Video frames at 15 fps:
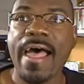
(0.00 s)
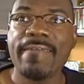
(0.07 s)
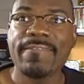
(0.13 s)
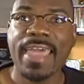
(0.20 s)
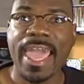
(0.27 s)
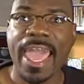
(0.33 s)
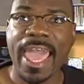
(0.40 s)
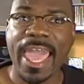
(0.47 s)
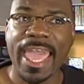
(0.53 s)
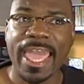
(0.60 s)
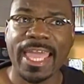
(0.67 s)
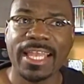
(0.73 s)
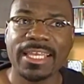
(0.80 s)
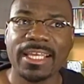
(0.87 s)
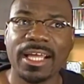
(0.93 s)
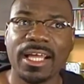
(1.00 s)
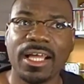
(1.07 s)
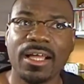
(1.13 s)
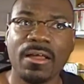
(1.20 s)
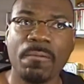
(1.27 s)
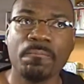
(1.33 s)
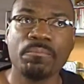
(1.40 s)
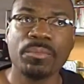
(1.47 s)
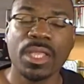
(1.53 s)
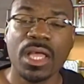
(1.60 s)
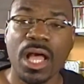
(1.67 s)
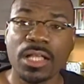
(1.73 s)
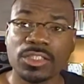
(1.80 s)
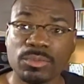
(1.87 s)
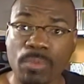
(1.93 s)
I've had
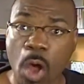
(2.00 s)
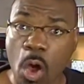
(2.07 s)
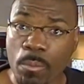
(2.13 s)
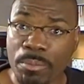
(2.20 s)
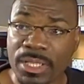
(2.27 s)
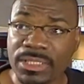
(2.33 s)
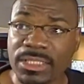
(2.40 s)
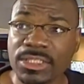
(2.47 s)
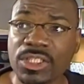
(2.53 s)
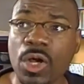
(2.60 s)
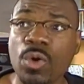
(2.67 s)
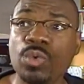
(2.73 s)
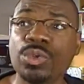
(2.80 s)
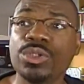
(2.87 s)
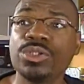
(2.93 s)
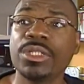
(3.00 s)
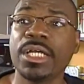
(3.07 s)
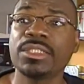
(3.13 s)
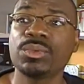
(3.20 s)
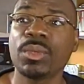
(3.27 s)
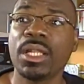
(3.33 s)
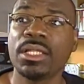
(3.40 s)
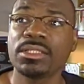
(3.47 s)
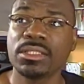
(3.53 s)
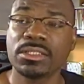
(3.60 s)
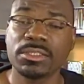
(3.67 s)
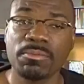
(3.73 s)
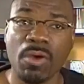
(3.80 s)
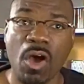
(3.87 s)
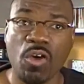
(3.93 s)
a small business owner as well
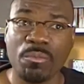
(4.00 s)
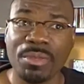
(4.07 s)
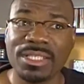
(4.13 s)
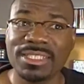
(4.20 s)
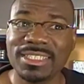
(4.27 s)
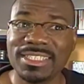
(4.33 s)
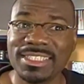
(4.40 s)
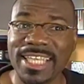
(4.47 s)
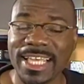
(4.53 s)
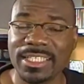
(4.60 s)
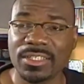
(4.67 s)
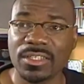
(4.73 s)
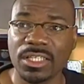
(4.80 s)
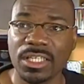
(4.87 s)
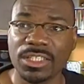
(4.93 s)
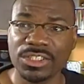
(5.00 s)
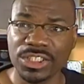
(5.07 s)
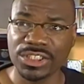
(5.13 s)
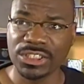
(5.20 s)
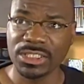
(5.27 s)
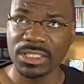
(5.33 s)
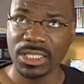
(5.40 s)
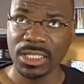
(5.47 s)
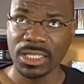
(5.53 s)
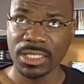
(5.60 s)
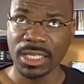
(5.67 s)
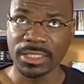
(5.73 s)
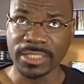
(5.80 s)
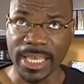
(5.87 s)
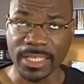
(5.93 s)
as a small business technical
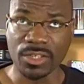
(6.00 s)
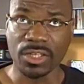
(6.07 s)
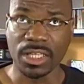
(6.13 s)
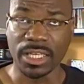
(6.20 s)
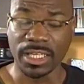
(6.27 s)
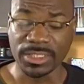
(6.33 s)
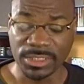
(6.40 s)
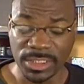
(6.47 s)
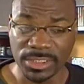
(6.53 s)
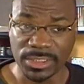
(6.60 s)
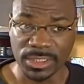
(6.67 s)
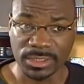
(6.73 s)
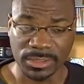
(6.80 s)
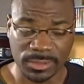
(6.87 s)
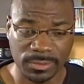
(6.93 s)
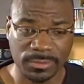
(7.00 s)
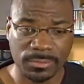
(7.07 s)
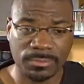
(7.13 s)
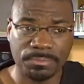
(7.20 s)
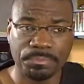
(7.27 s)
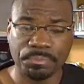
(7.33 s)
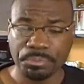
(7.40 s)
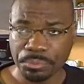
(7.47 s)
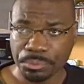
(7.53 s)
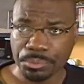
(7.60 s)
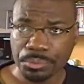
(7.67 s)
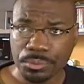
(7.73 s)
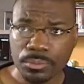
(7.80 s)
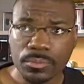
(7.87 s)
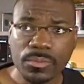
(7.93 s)
assistance
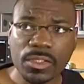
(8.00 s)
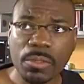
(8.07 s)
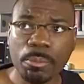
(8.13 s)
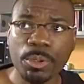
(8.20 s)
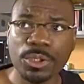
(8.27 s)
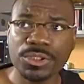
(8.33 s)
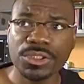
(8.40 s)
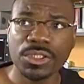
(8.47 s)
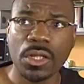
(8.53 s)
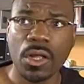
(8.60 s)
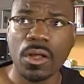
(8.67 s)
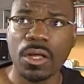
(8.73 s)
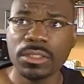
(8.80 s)
person